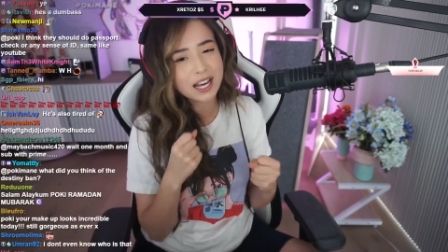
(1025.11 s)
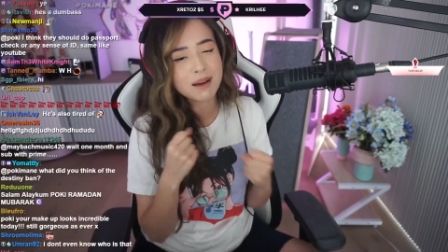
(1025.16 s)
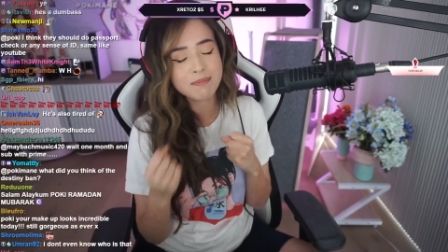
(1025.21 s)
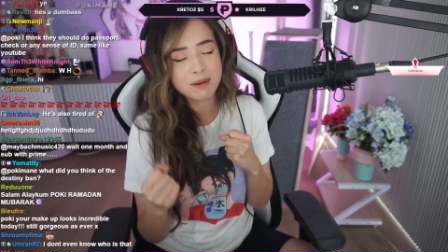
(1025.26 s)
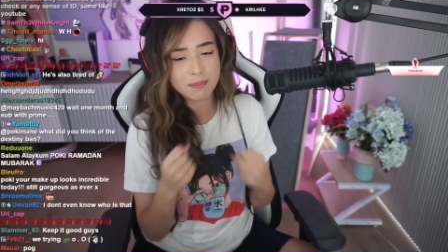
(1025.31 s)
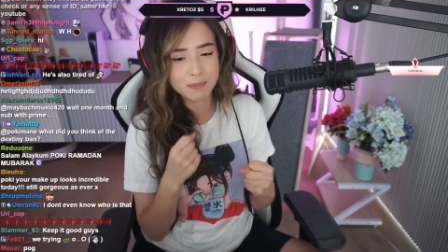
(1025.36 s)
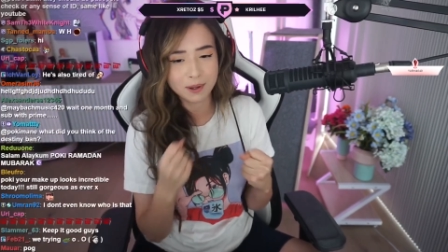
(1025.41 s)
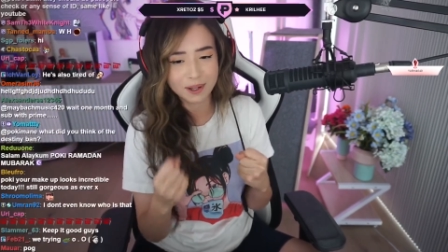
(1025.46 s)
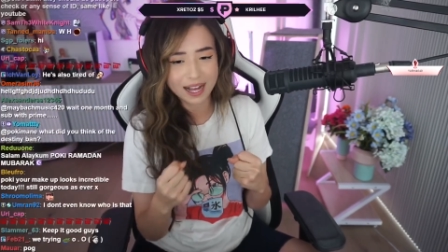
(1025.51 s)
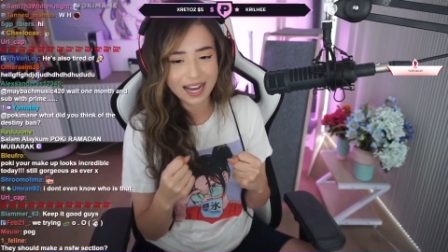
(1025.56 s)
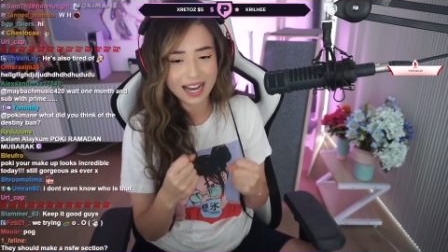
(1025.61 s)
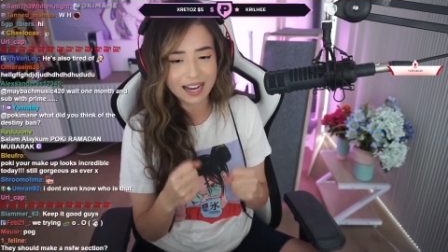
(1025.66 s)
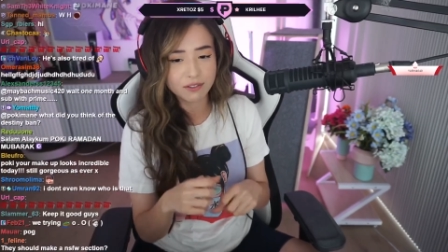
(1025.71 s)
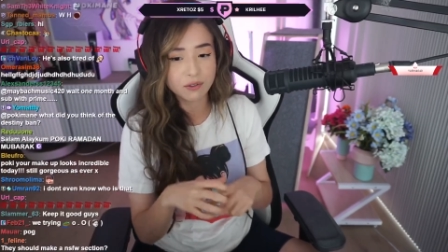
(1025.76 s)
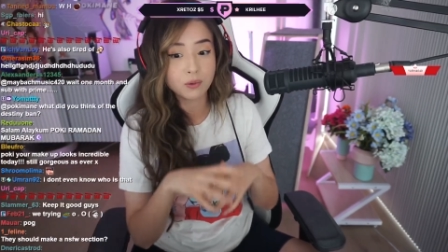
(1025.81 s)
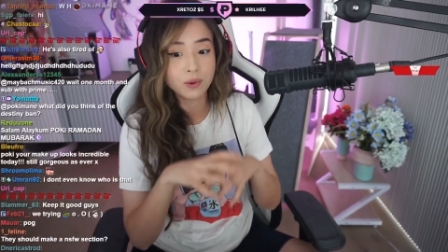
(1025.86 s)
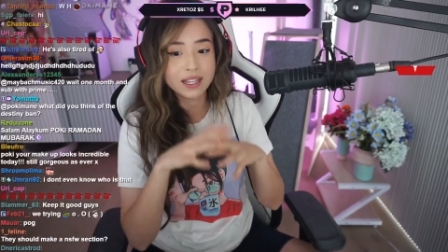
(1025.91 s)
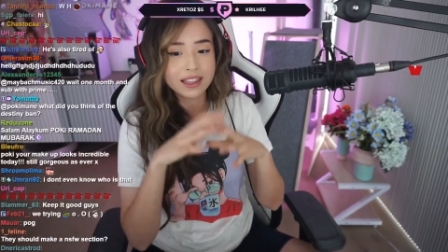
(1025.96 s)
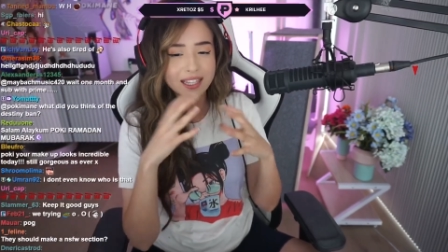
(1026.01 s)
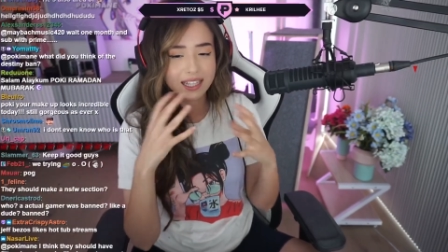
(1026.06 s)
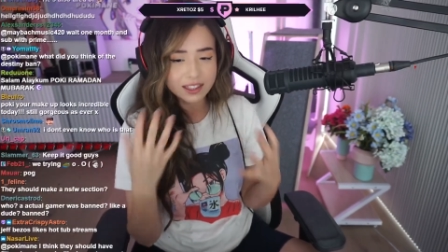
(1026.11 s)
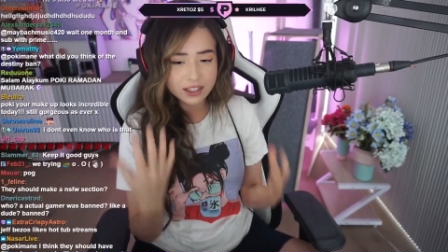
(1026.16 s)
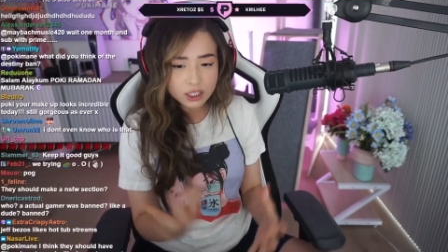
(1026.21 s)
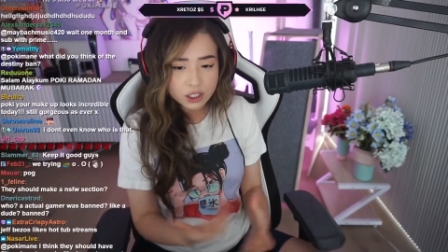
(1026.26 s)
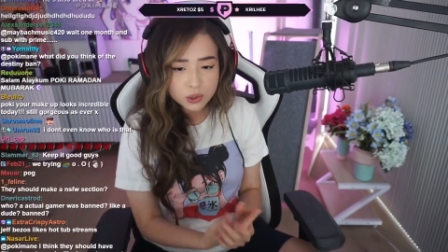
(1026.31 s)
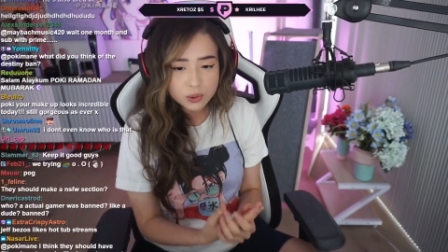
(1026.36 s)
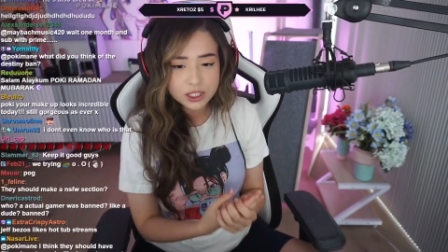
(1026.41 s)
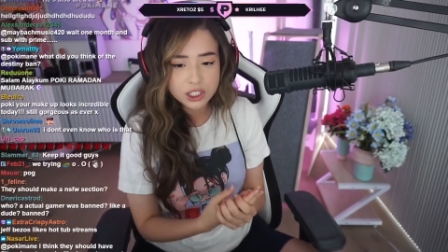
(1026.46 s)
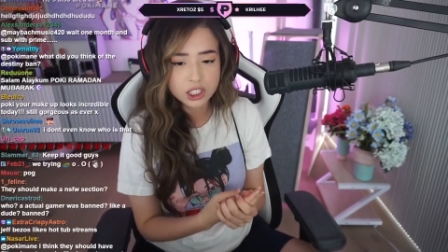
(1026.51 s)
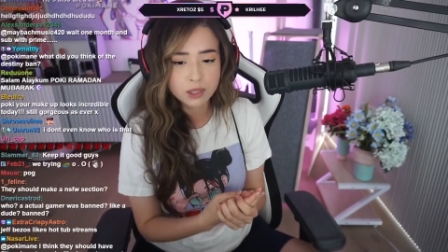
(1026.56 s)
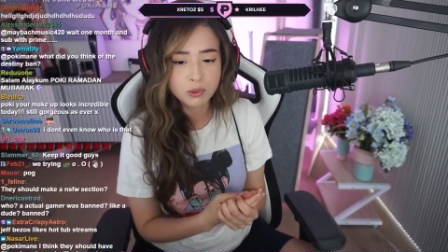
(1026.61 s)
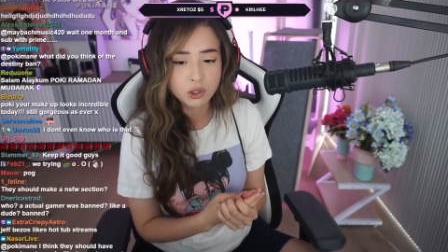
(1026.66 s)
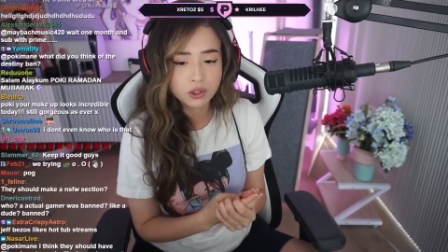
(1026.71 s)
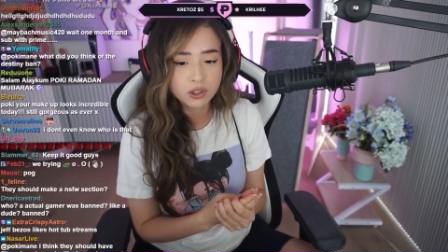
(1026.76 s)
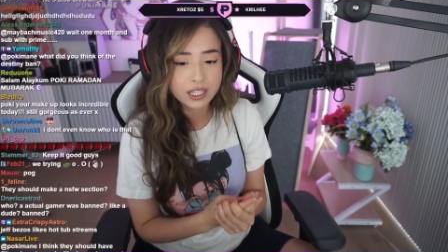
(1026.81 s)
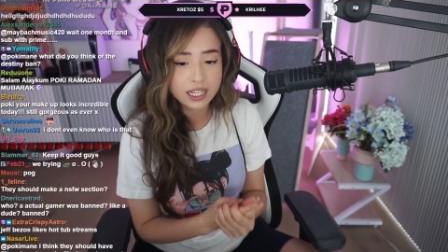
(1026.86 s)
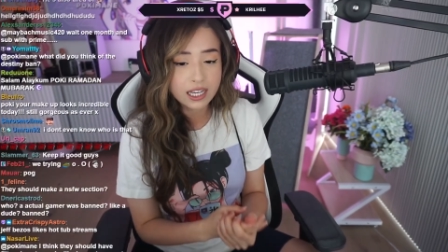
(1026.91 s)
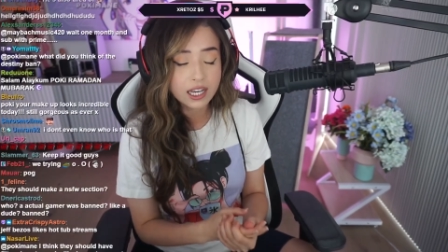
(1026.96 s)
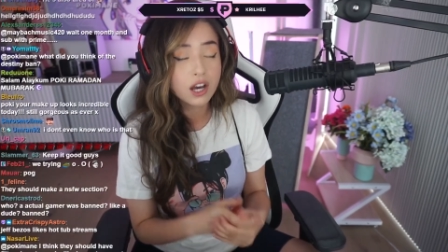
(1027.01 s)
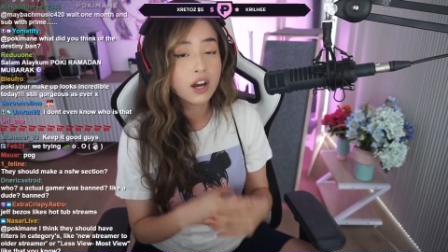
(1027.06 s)
that people have within the Twitch
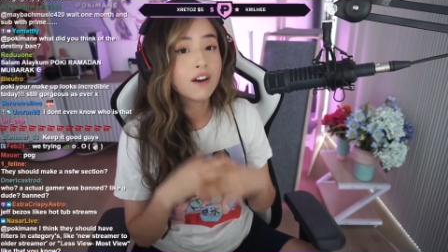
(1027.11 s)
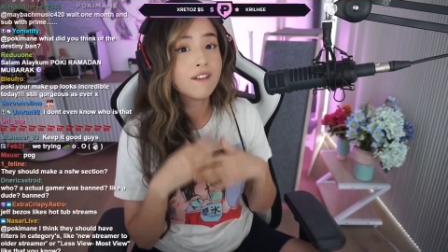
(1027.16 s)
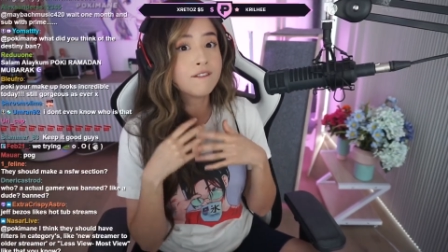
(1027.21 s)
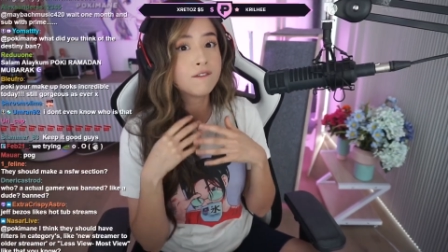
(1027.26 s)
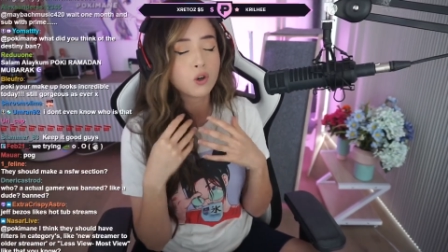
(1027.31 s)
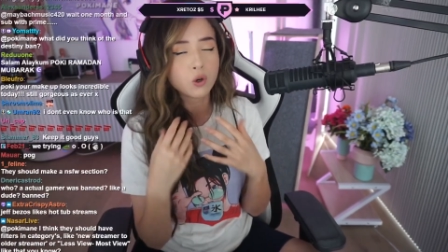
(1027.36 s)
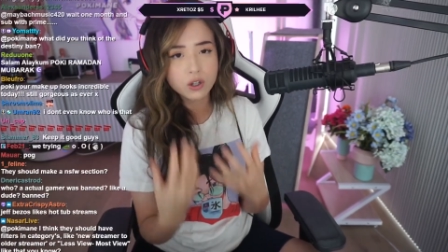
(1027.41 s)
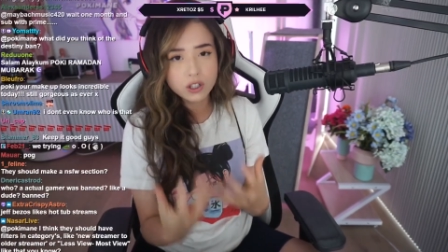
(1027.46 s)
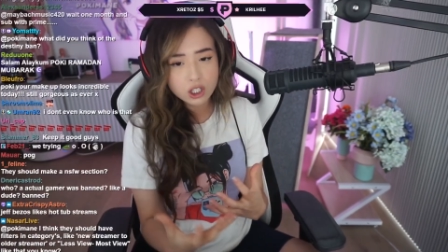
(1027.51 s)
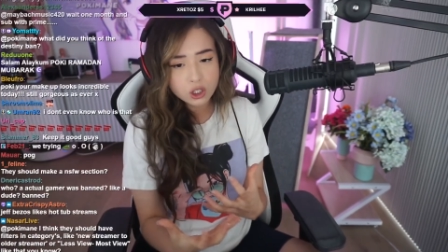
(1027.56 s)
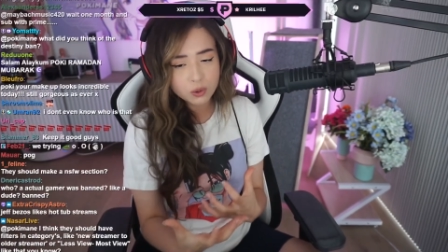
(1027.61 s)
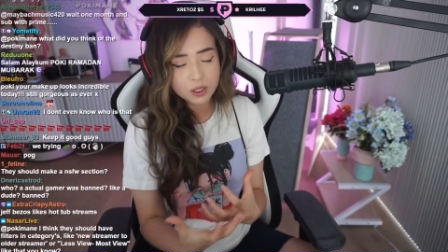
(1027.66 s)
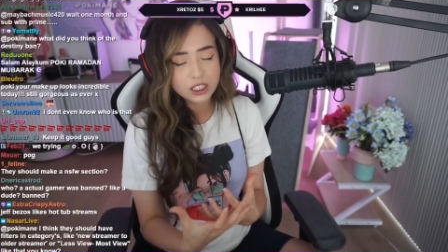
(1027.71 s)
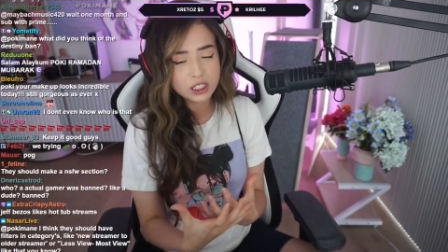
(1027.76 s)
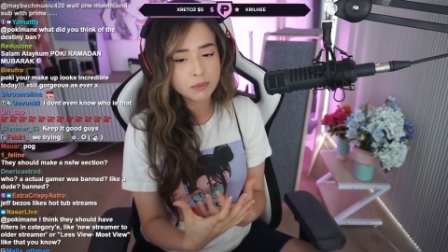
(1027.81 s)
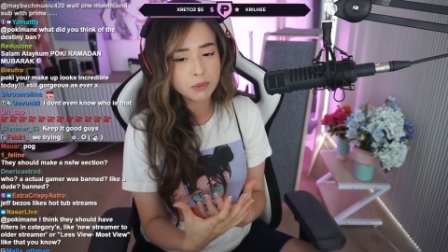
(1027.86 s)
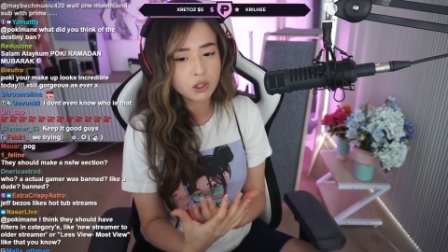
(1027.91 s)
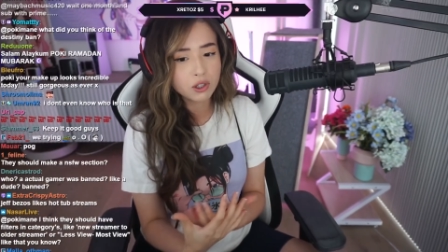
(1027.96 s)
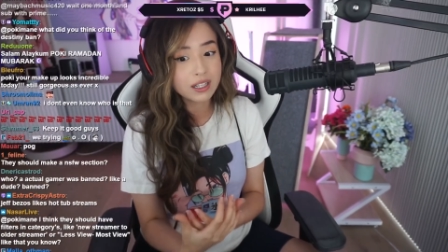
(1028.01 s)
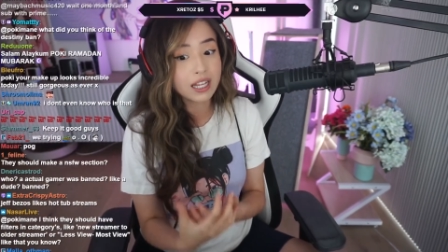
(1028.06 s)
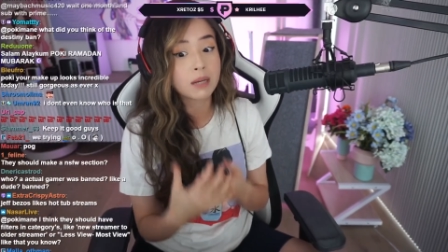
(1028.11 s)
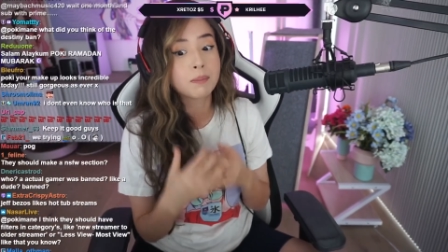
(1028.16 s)
community, for the Twitch community.